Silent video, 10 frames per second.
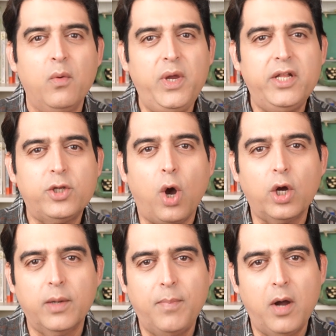We
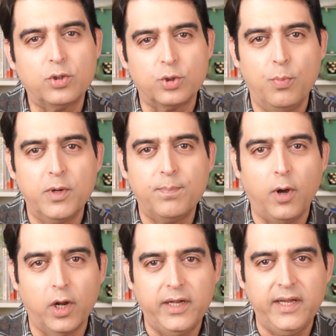talked about Roman
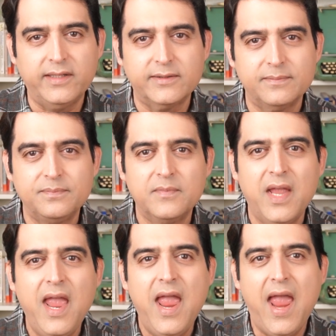politics
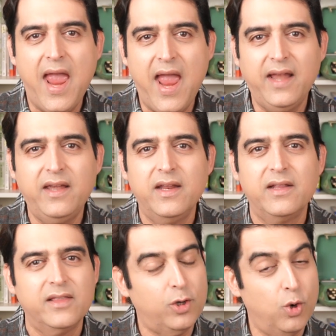and
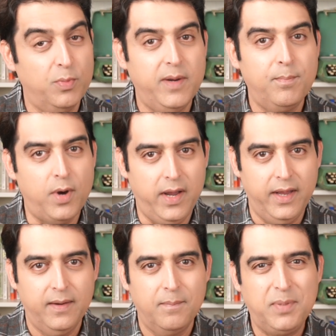the Roman
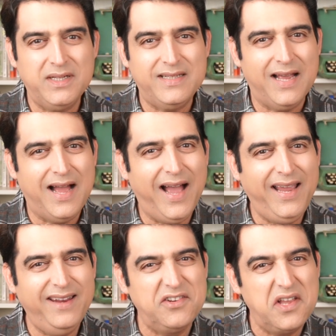Empire, but
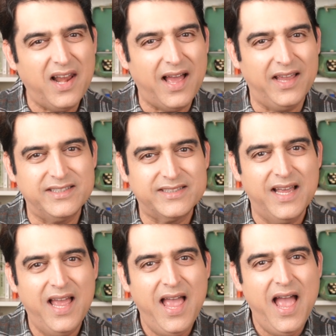I realized
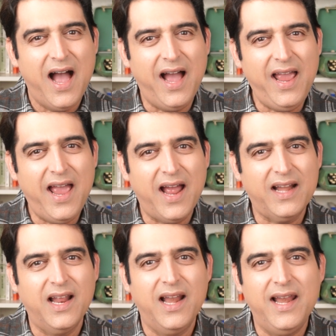I
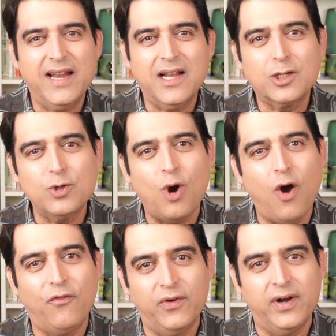had little to
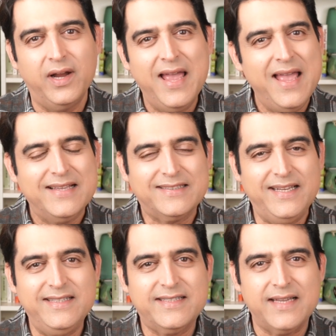offer
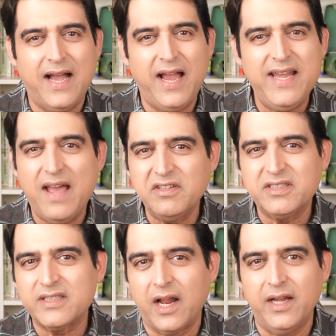since I never
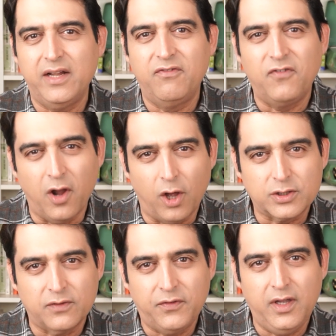studied
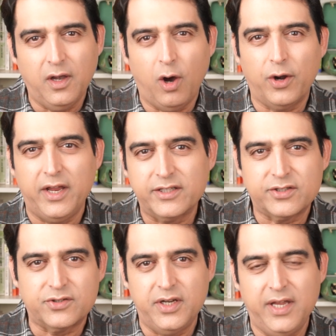philosophy or
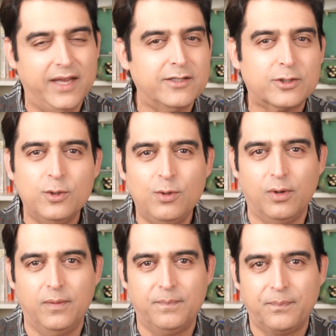history in
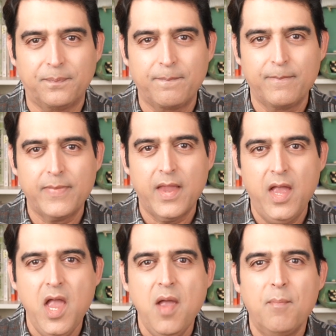school.
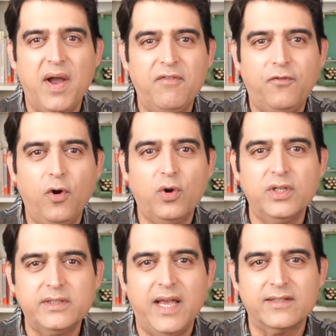My
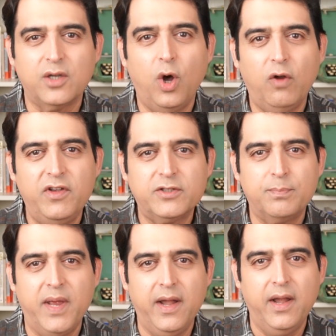focus has always
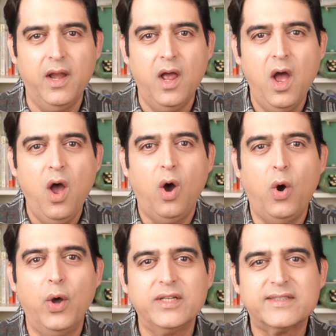been
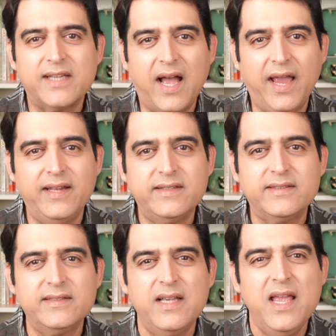on
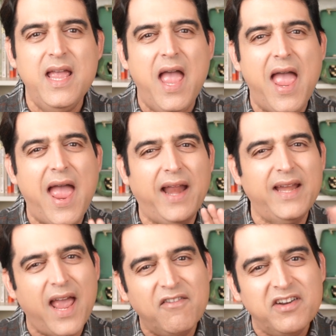science
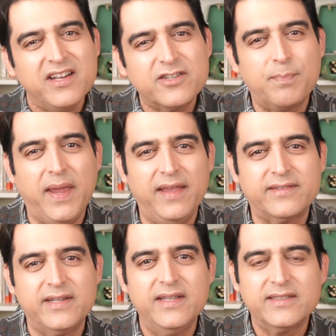and
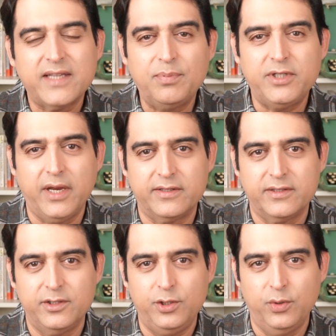evidence-based
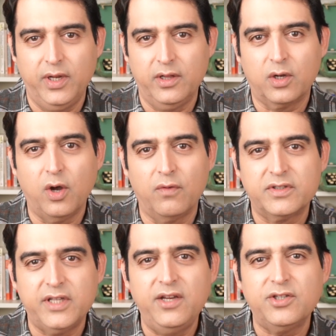subjects. During the
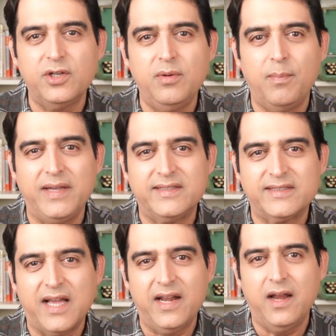conversation, my
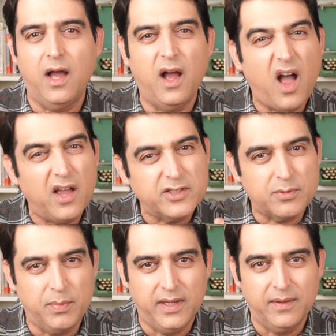son
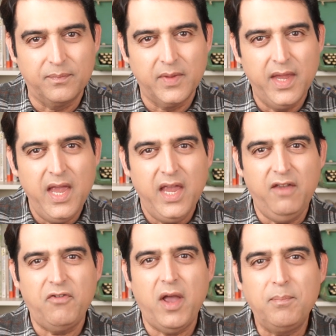asked me
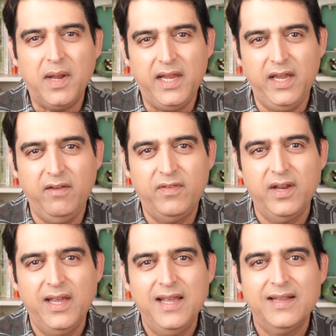if I believed
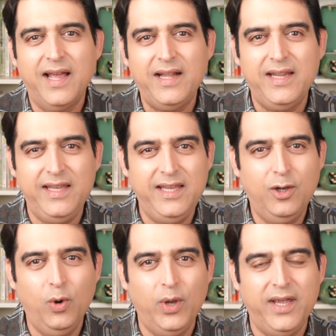that
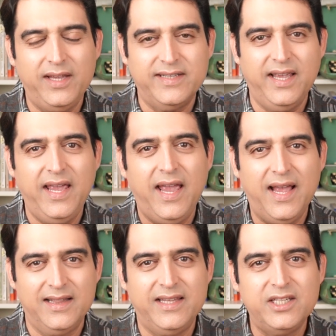ego is a
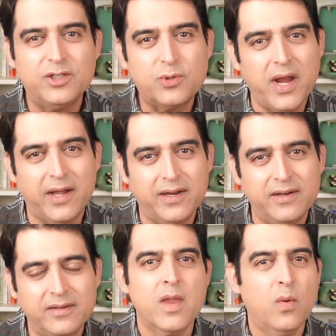healthy trait.
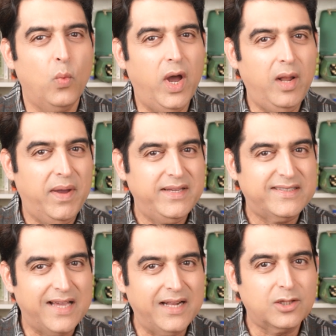While my
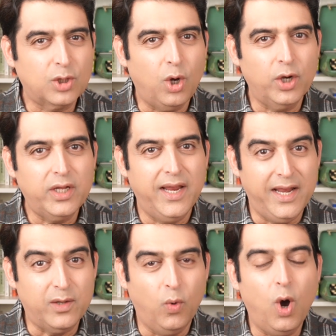son thought
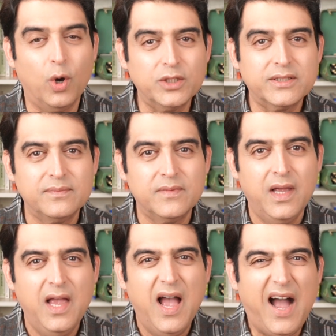it was,
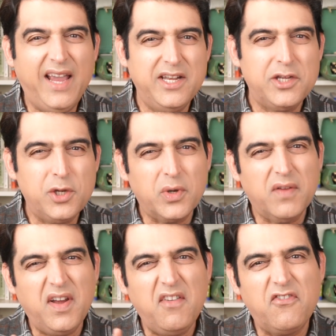I
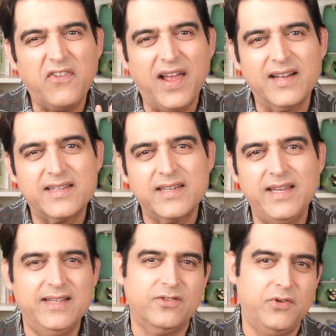intuitively felt
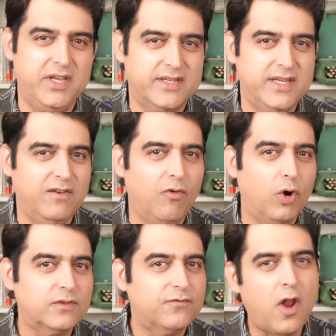his reasoning
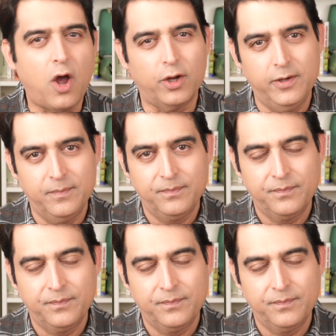was flawed.